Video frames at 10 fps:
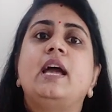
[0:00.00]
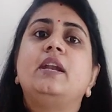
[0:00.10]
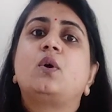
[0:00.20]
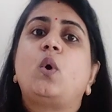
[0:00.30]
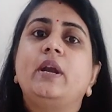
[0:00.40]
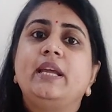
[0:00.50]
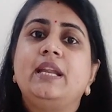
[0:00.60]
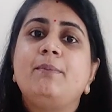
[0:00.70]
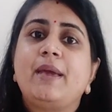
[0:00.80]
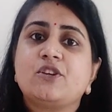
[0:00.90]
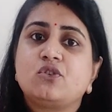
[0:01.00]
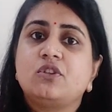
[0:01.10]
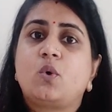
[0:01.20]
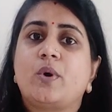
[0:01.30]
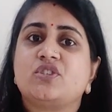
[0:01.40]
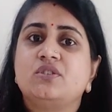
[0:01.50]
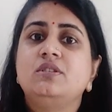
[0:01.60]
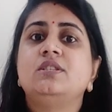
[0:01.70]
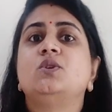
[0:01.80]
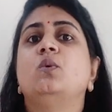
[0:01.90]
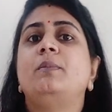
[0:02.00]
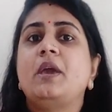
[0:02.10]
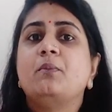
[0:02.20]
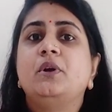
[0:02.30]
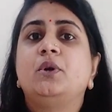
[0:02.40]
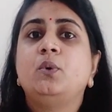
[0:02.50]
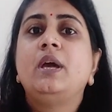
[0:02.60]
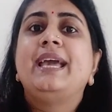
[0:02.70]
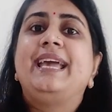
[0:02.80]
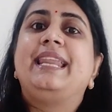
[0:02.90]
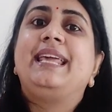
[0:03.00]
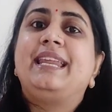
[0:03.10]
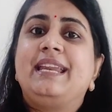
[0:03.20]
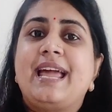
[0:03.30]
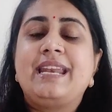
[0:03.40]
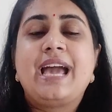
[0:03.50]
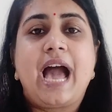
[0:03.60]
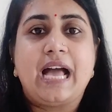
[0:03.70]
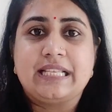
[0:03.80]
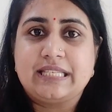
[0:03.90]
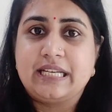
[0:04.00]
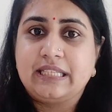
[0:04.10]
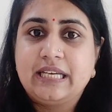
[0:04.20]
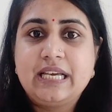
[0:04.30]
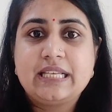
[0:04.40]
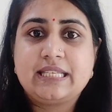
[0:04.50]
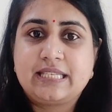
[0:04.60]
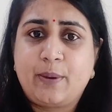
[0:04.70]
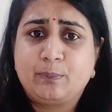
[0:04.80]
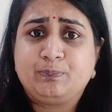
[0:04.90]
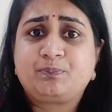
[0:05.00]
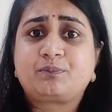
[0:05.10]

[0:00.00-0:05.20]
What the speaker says: and accordingly, based on the questions, you will be able to read and answer the same.